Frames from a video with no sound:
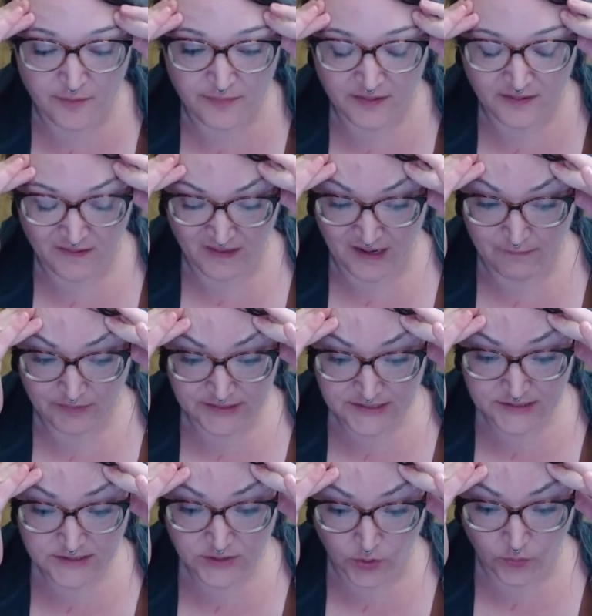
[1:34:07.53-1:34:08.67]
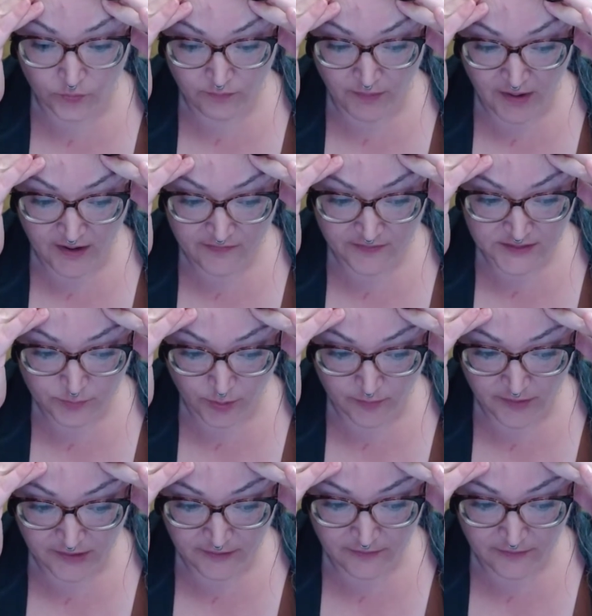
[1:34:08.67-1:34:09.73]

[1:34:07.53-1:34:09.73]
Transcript: being like, please don't make this permanent.